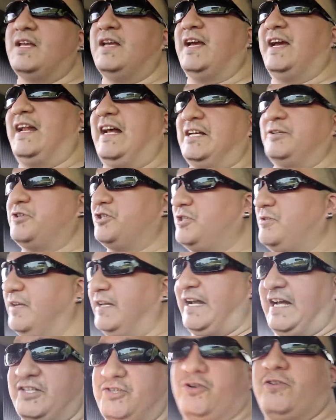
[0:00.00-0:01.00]
and I sh-
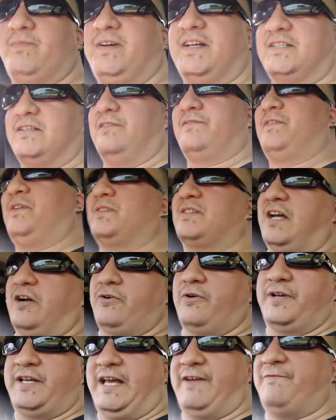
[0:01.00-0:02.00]
and I told myself I was like,
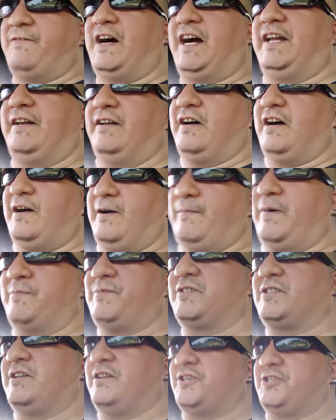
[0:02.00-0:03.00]
okay, fine, um, I'm
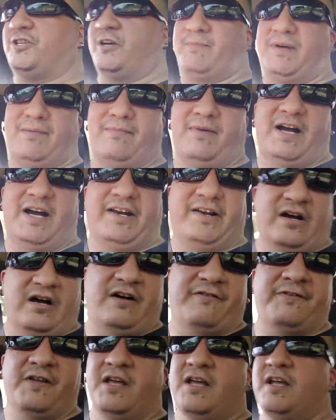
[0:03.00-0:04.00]
just gonna shut my mind off.